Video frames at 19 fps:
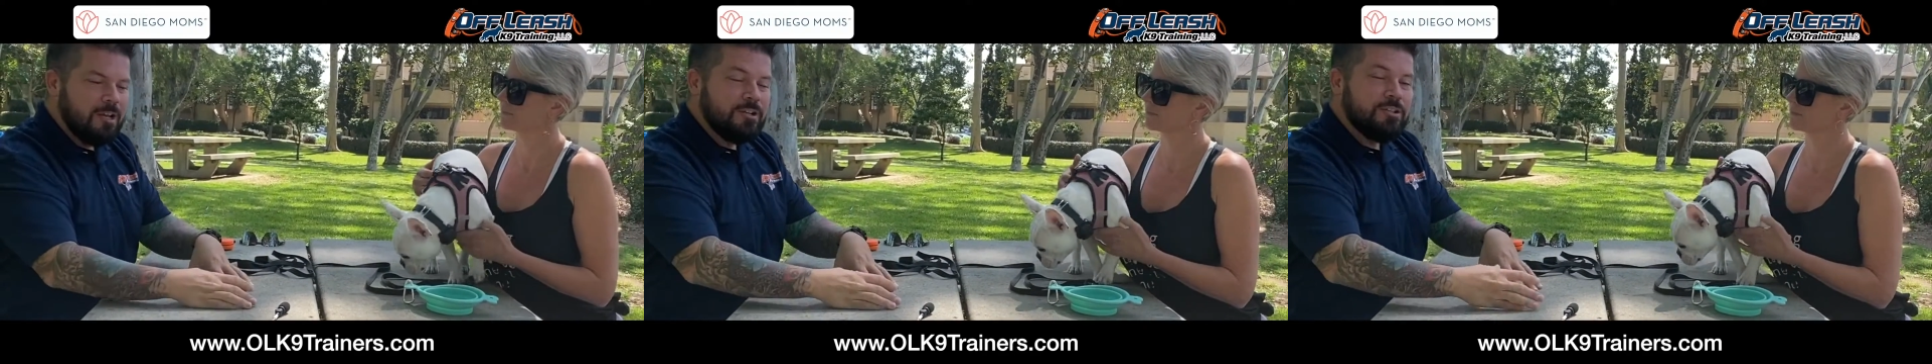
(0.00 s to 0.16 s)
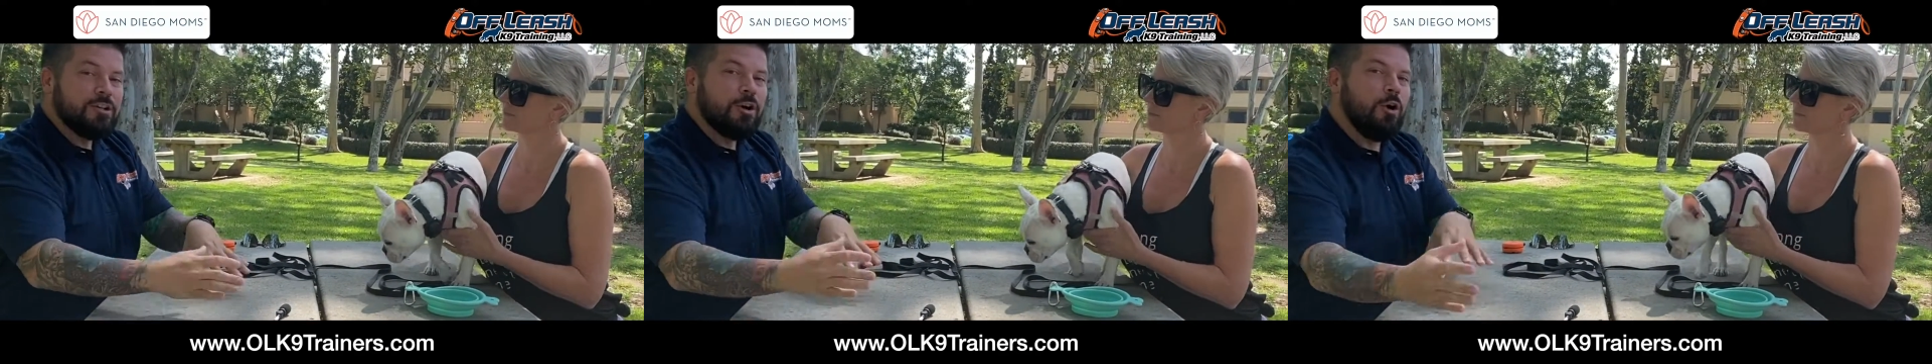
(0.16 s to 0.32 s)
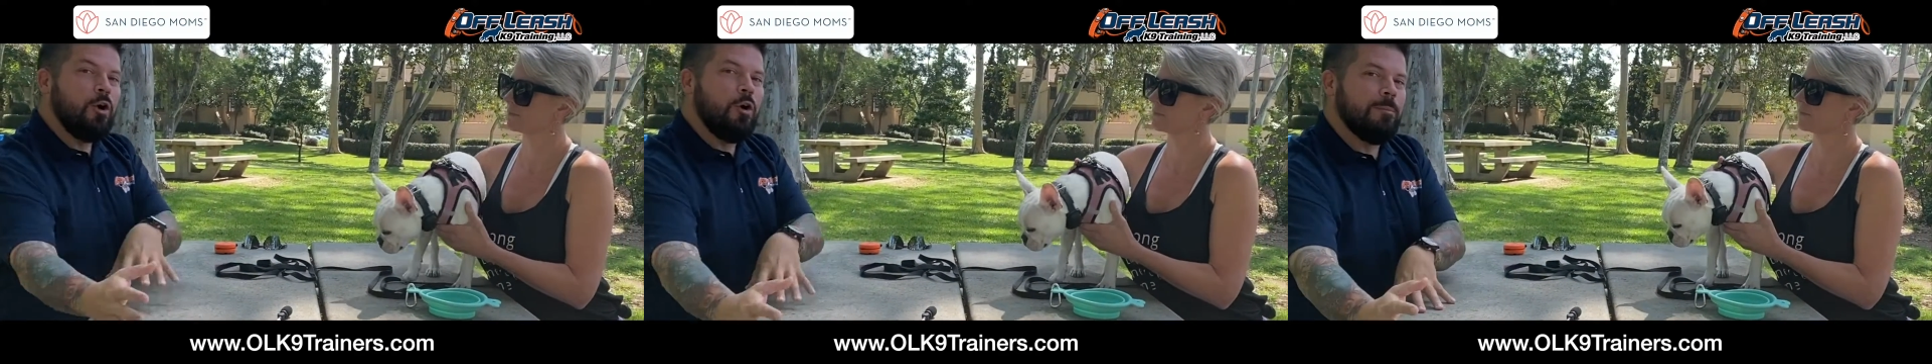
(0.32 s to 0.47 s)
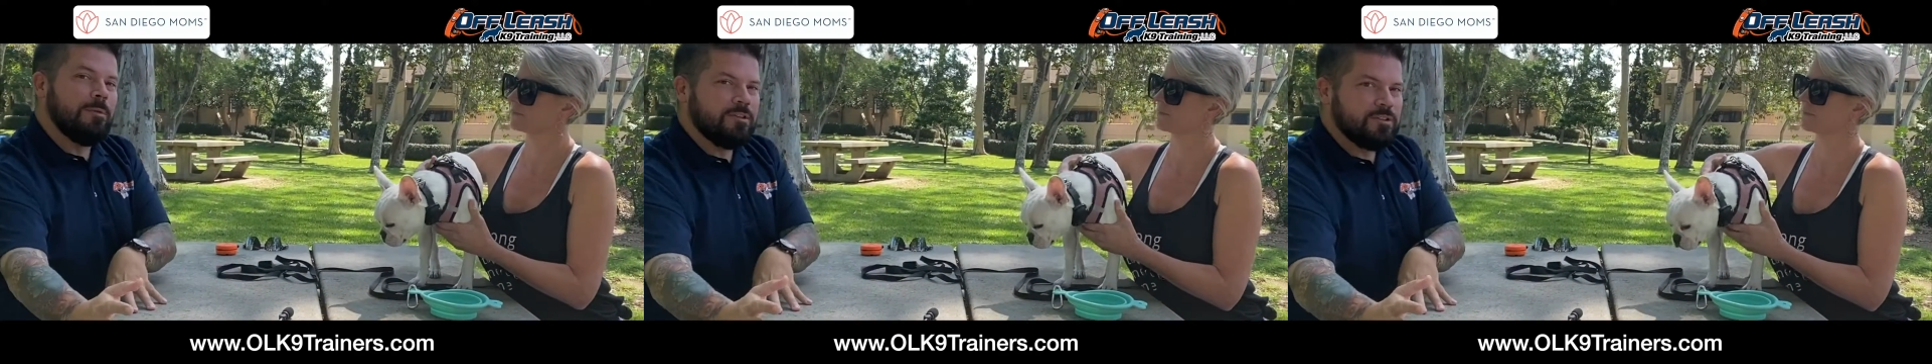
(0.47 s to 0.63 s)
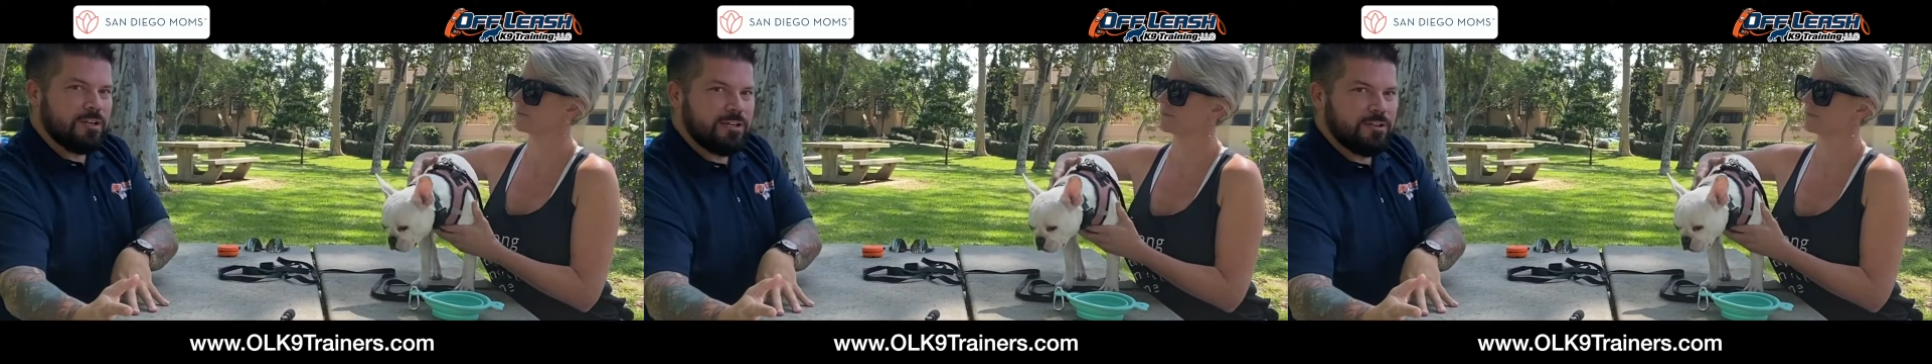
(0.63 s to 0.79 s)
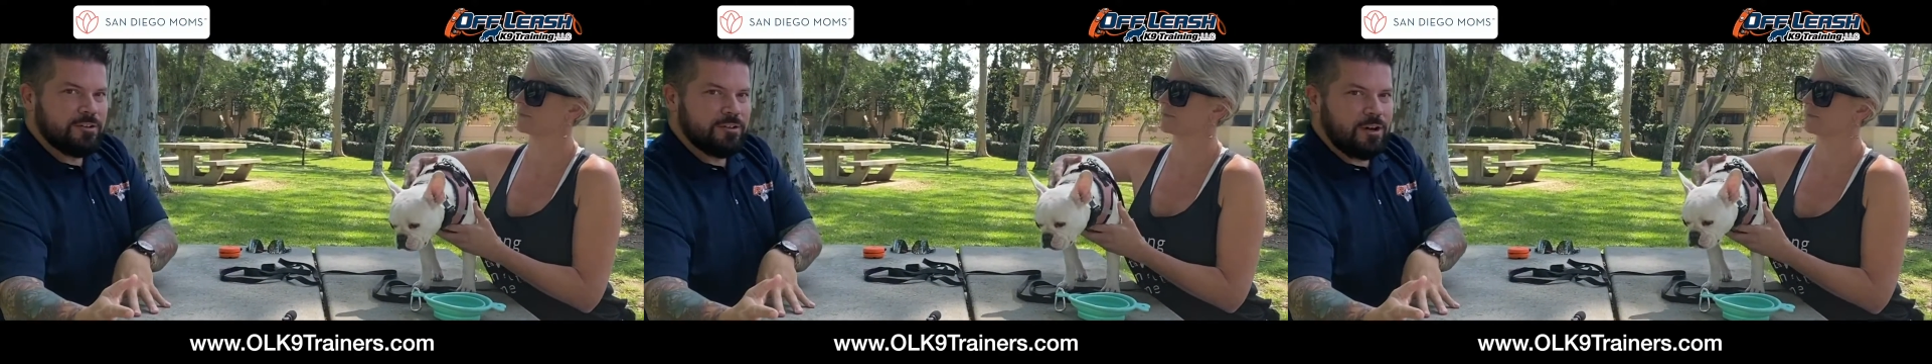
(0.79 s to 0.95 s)
to go home and
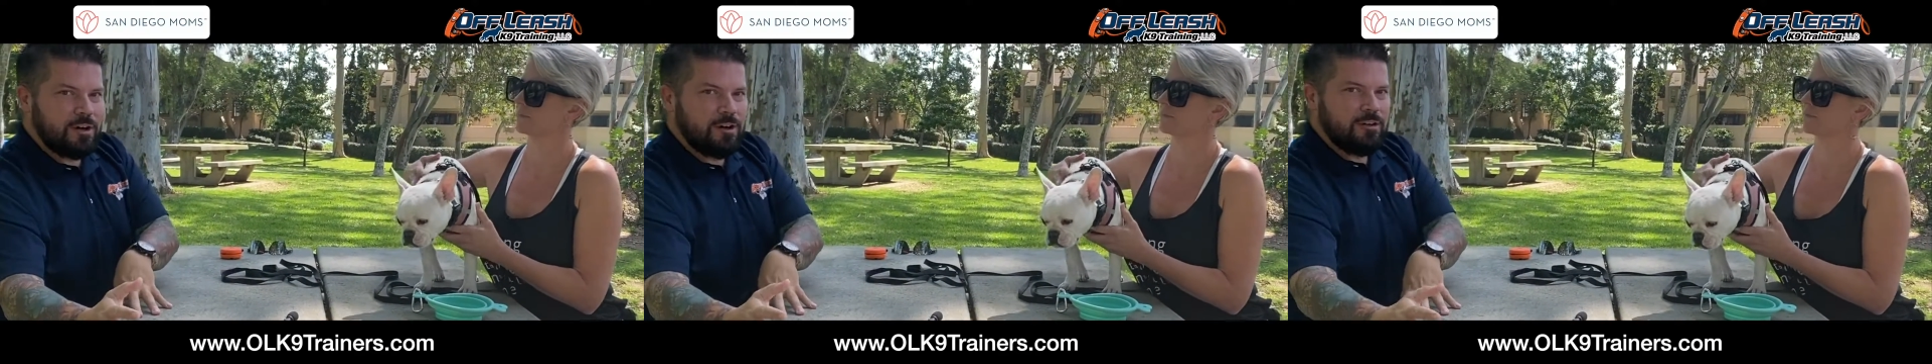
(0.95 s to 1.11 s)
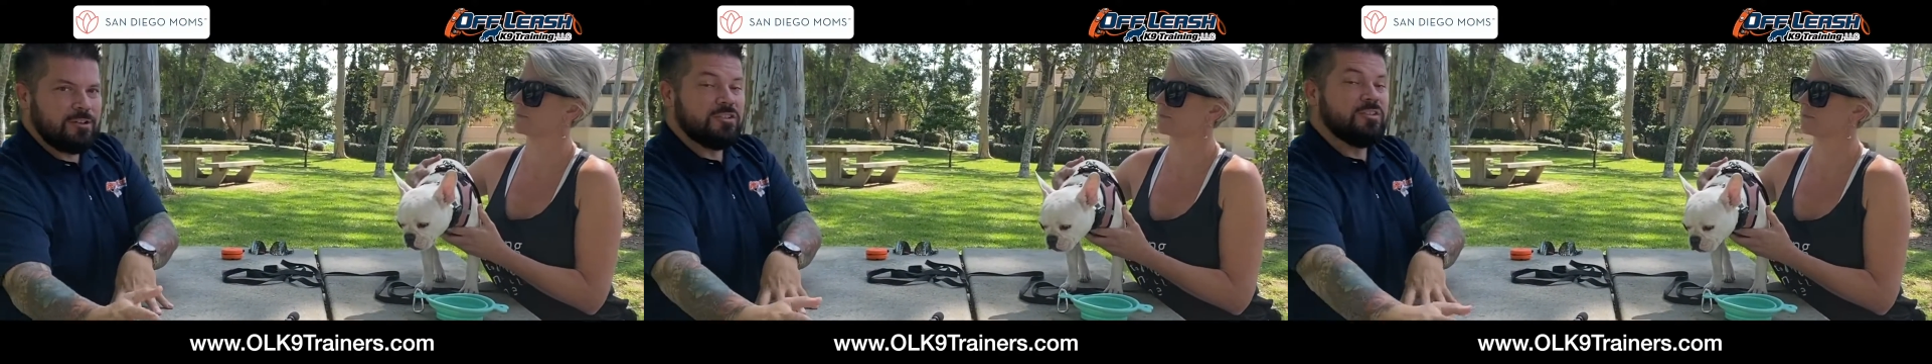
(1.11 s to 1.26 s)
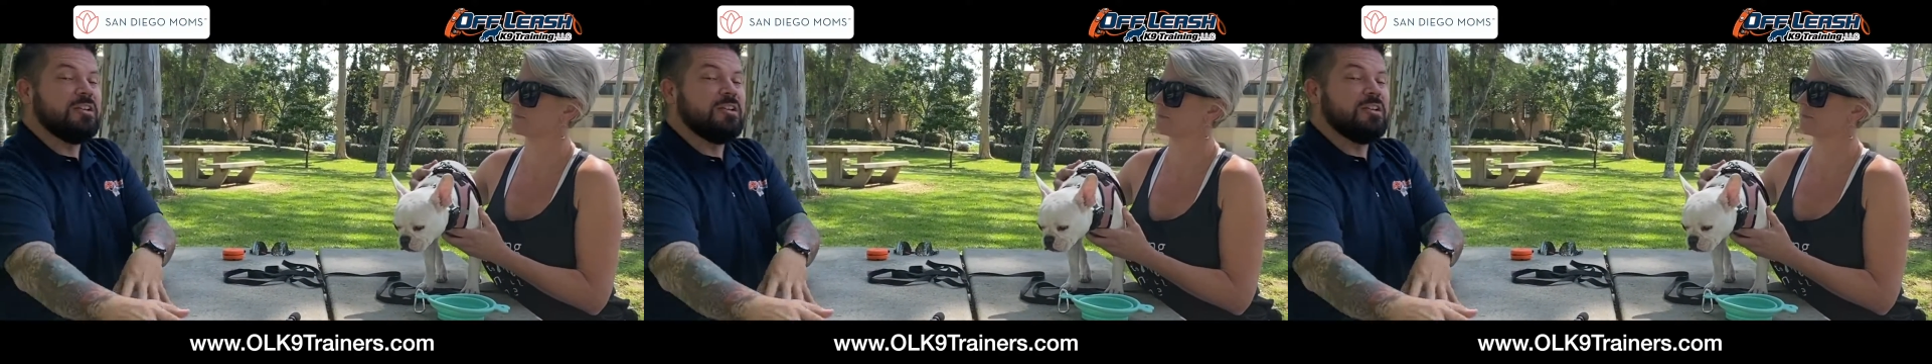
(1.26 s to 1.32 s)
train your dog.